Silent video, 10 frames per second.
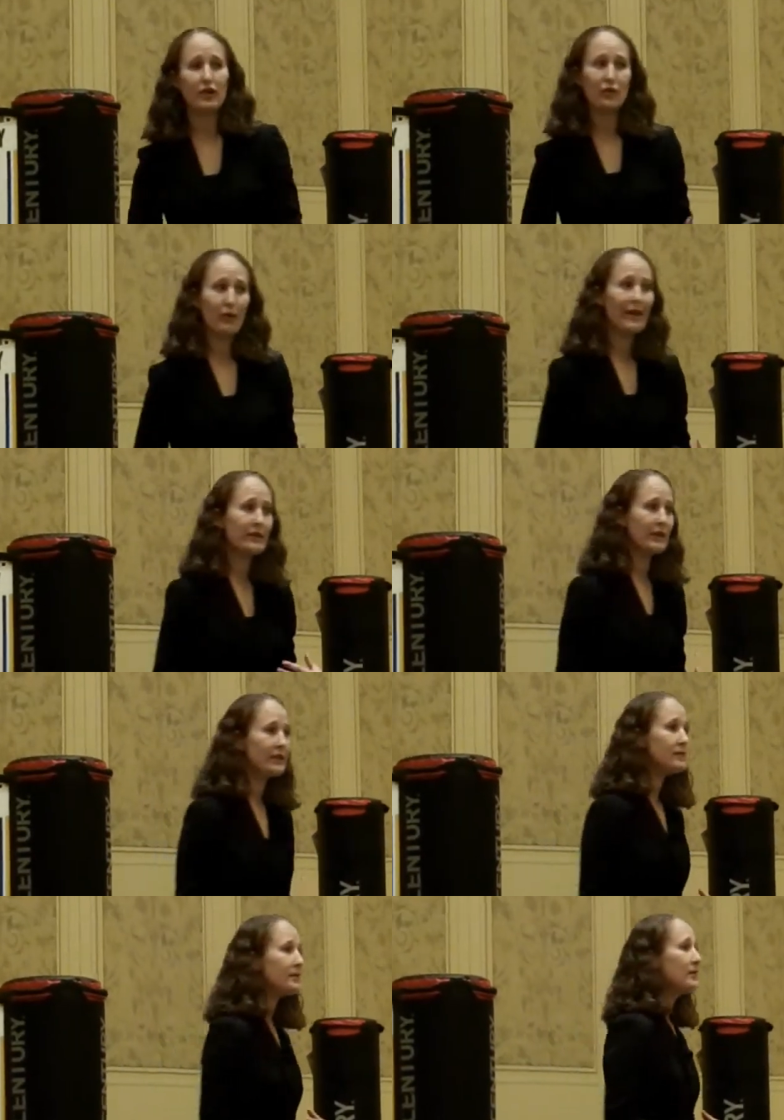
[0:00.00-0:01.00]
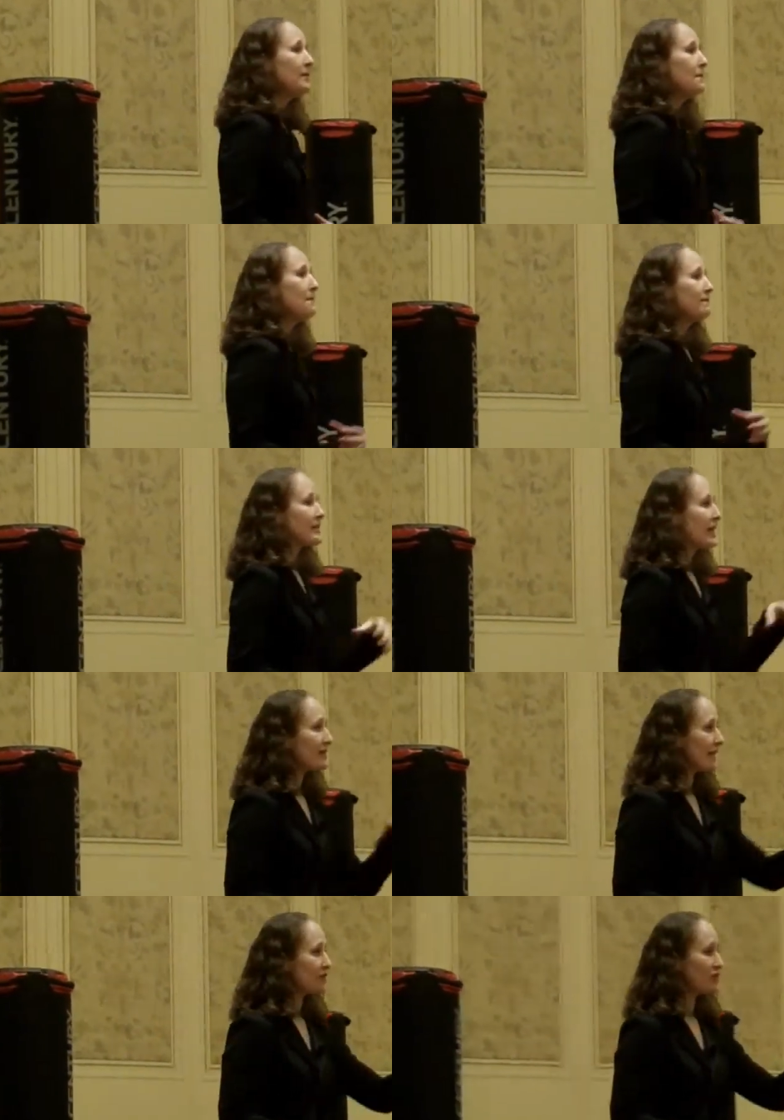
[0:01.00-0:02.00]
their rank is,
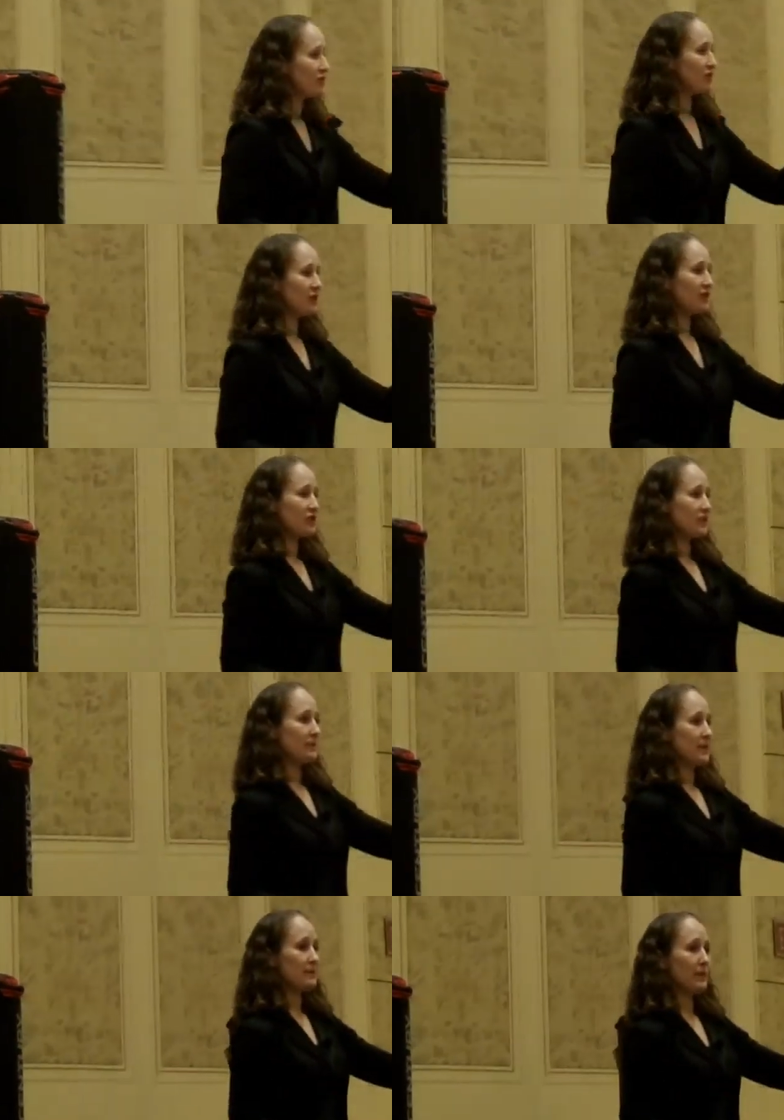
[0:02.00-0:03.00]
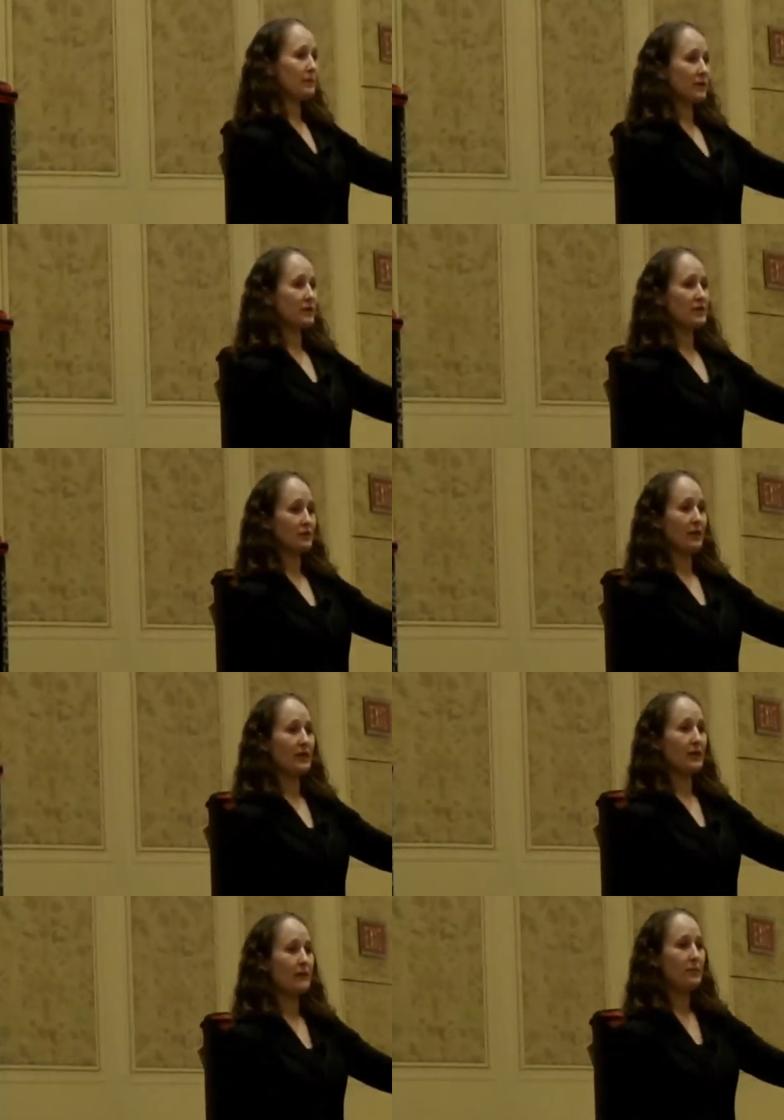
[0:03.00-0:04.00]
take that junior leadership team member that is
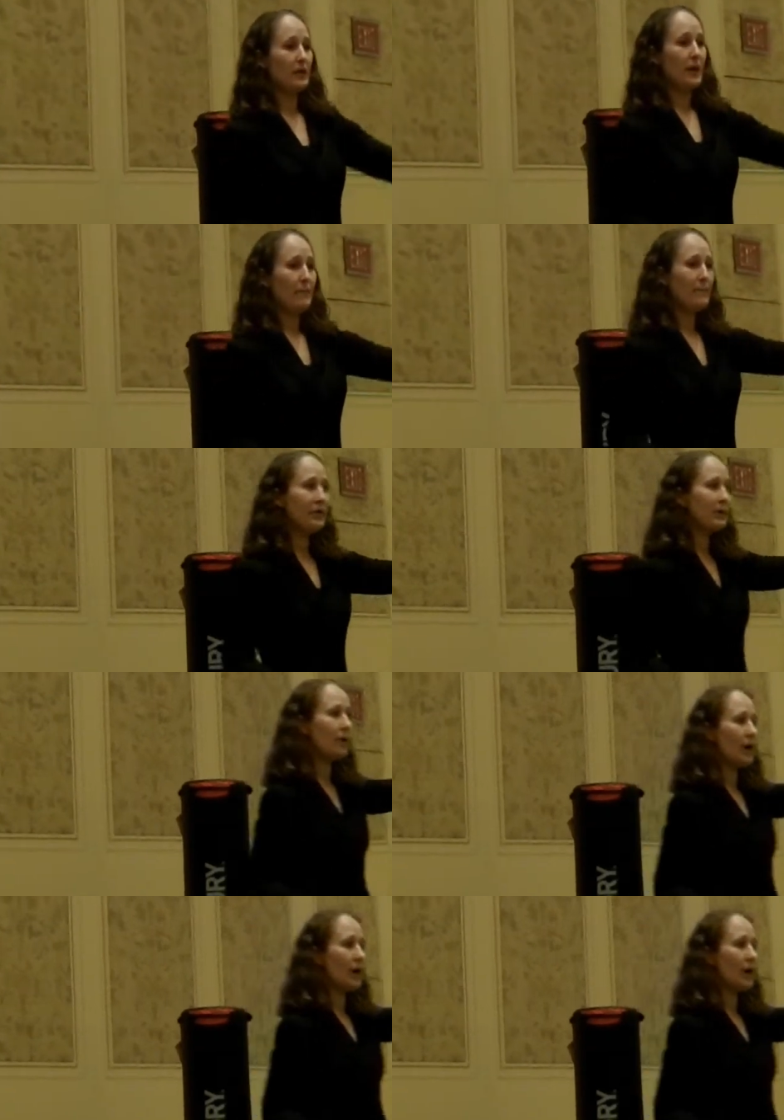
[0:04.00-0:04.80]
with them, put them